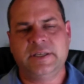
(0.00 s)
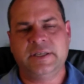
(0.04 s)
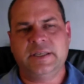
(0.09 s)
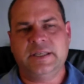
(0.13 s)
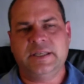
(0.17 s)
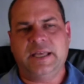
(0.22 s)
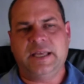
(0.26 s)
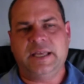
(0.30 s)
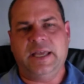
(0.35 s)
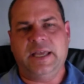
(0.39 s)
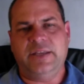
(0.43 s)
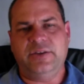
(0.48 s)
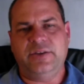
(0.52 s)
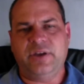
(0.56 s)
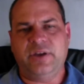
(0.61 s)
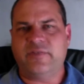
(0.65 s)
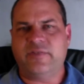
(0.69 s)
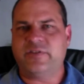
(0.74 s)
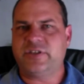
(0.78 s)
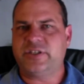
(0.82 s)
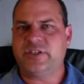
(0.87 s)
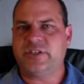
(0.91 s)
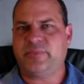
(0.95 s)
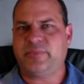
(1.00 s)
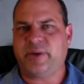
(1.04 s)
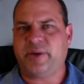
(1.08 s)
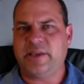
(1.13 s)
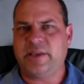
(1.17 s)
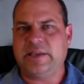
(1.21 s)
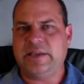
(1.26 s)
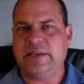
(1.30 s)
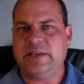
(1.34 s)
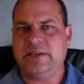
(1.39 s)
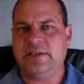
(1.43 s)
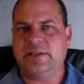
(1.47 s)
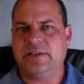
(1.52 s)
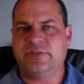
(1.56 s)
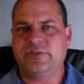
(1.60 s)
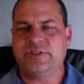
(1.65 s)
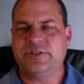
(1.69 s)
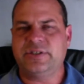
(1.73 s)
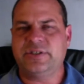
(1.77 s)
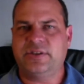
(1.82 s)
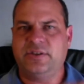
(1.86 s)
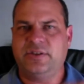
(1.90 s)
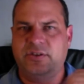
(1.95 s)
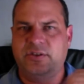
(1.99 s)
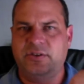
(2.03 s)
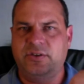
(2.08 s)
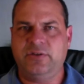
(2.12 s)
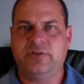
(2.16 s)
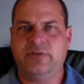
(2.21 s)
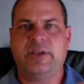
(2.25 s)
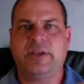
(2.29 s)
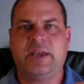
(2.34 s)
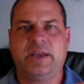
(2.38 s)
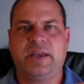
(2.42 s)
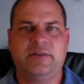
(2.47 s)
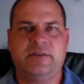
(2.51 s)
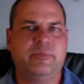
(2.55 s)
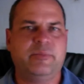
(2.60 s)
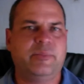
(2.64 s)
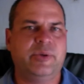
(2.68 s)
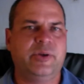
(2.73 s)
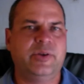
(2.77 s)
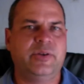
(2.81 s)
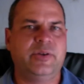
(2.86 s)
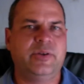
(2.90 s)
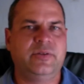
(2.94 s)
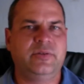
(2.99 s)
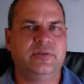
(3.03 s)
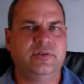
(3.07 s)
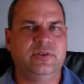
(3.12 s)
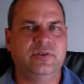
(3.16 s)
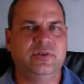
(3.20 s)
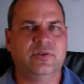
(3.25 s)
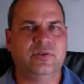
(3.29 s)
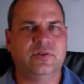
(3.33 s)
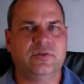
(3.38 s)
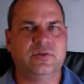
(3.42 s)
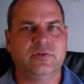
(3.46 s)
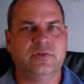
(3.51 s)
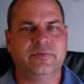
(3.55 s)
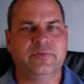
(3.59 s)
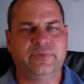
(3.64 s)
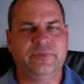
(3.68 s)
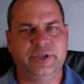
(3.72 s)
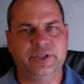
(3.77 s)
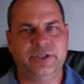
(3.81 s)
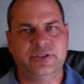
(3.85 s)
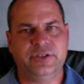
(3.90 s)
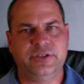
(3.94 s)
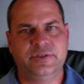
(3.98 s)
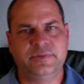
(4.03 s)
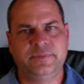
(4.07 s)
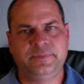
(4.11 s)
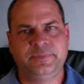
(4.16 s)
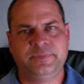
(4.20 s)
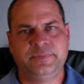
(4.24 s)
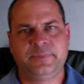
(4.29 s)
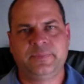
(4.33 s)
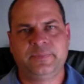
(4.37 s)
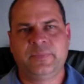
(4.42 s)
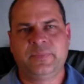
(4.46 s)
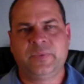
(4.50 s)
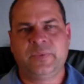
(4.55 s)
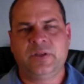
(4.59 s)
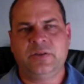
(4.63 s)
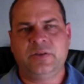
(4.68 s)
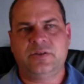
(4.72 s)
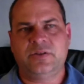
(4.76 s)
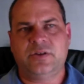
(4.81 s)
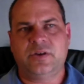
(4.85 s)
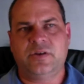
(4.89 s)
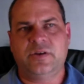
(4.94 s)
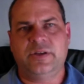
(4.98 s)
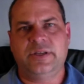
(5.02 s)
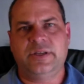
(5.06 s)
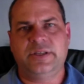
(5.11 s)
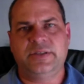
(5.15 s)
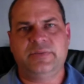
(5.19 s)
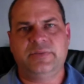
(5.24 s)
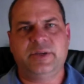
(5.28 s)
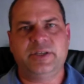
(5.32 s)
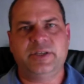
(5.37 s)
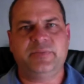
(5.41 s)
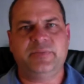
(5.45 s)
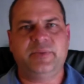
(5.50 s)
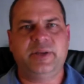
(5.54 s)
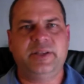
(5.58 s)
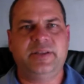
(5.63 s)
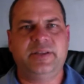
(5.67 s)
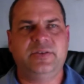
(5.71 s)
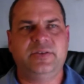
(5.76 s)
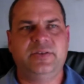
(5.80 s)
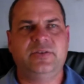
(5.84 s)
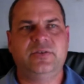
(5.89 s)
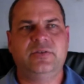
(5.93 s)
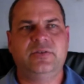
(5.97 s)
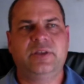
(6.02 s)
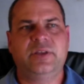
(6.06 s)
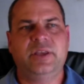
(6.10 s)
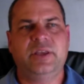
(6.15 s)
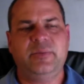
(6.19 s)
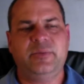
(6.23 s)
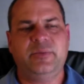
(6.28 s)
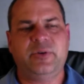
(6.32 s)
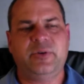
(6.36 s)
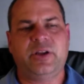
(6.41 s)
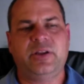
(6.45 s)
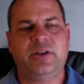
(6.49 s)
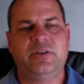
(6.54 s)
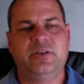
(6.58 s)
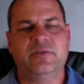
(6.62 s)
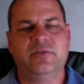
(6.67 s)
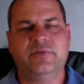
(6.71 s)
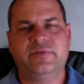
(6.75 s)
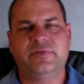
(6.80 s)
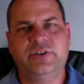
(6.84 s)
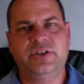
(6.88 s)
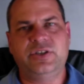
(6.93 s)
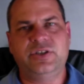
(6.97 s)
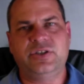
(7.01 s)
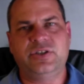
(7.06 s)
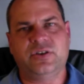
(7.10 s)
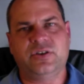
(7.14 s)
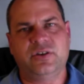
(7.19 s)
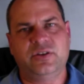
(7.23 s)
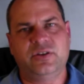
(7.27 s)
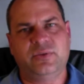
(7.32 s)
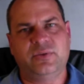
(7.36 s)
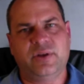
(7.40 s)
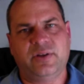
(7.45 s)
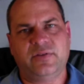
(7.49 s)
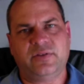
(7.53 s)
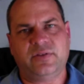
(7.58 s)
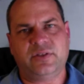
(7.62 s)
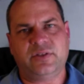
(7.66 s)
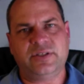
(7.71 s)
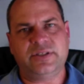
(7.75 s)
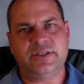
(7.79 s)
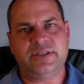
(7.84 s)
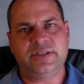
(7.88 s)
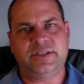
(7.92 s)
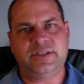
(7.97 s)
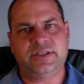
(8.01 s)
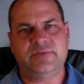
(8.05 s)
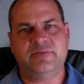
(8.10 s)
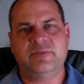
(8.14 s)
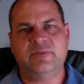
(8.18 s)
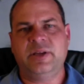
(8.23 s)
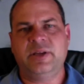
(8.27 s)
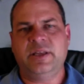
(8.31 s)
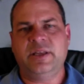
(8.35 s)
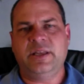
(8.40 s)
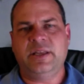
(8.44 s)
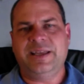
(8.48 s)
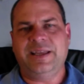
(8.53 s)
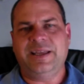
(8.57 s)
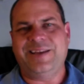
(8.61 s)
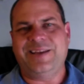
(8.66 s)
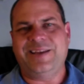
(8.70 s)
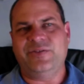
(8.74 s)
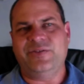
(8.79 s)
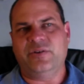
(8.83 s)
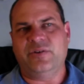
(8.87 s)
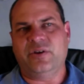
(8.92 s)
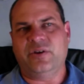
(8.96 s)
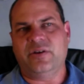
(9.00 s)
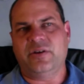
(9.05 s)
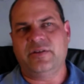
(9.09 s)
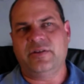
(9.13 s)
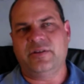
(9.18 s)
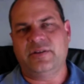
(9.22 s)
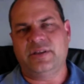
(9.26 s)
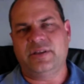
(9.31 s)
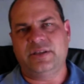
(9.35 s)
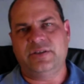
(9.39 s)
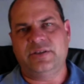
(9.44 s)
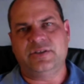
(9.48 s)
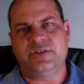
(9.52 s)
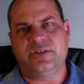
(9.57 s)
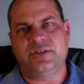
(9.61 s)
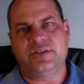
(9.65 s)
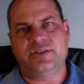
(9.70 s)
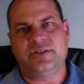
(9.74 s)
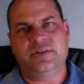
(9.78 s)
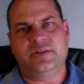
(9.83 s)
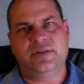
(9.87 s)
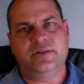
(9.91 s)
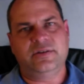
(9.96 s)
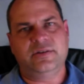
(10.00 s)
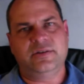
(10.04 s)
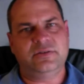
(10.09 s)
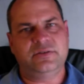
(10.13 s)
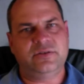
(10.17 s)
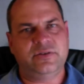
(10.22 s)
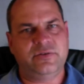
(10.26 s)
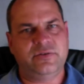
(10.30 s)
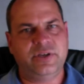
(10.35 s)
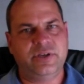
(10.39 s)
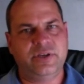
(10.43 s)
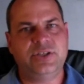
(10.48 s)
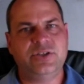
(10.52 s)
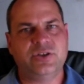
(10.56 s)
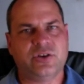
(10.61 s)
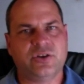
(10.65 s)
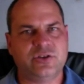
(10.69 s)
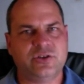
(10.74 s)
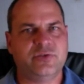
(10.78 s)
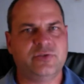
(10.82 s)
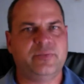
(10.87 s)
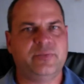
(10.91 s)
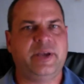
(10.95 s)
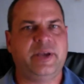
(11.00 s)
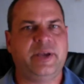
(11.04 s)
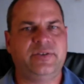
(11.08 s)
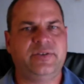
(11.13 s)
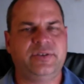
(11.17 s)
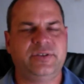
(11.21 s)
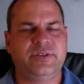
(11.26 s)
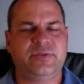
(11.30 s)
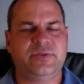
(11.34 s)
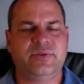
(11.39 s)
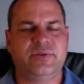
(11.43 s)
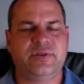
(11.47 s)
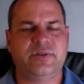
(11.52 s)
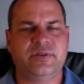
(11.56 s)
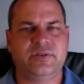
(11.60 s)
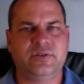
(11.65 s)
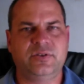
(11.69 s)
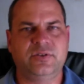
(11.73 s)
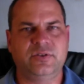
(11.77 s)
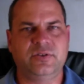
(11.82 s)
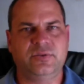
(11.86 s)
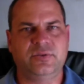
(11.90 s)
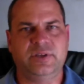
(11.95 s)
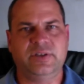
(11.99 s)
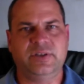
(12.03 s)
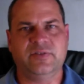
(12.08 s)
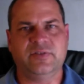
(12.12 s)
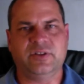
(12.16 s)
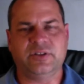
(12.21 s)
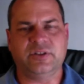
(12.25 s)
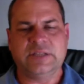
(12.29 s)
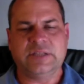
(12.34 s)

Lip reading: and you have a spike in electricity, you can burn your fridge. So it is much better to keep running your fridge on a 12 volt system, and rather than just recharge your batteries with a 220 volt.